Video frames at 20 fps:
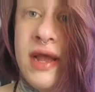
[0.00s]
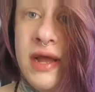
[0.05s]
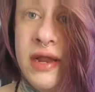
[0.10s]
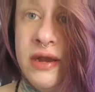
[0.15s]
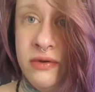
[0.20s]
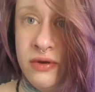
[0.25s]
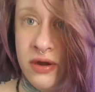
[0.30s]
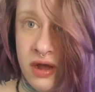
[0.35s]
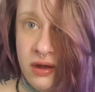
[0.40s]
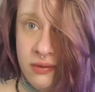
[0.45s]
I do
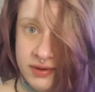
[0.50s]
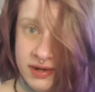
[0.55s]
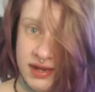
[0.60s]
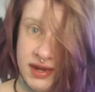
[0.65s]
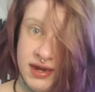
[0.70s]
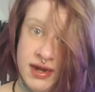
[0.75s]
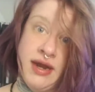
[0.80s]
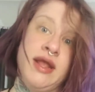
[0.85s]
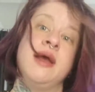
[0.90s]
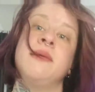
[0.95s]
not want to
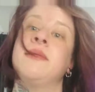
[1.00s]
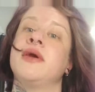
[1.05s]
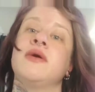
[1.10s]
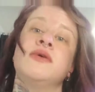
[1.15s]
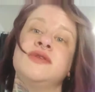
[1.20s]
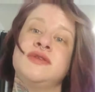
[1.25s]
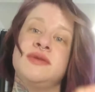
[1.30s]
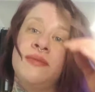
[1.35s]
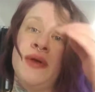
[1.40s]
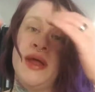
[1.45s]
get any
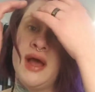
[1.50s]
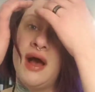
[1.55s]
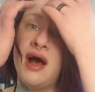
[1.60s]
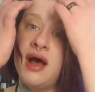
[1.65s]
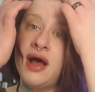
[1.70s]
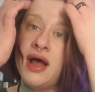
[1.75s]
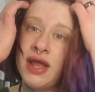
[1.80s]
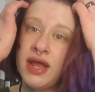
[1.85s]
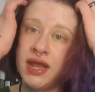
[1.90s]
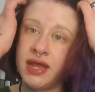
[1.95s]
chemicals in my
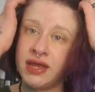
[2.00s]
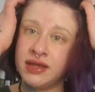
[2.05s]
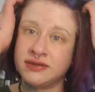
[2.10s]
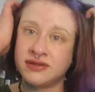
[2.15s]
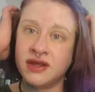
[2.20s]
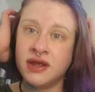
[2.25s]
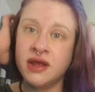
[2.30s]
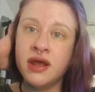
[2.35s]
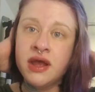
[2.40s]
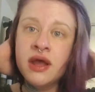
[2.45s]
eyes
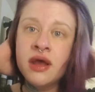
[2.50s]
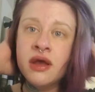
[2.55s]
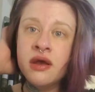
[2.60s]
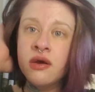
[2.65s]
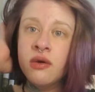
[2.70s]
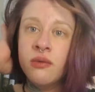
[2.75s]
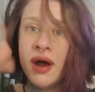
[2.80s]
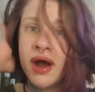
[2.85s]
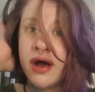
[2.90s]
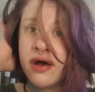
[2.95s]

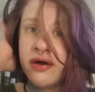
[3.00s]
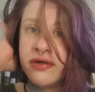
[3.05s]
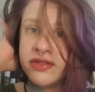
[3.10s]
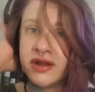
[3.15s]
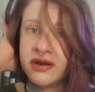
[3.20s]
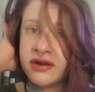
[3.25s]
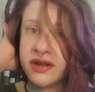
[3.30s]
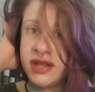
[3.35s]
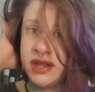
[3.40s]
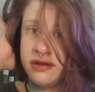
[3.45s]
while
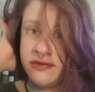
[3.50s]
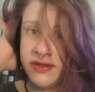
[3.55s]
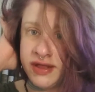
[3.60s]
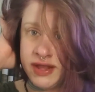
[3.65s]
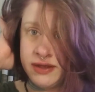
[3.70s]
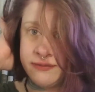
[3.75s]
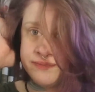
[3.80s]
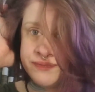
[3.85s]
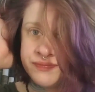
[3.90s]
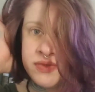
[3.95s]
they're
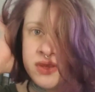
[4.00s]
healing.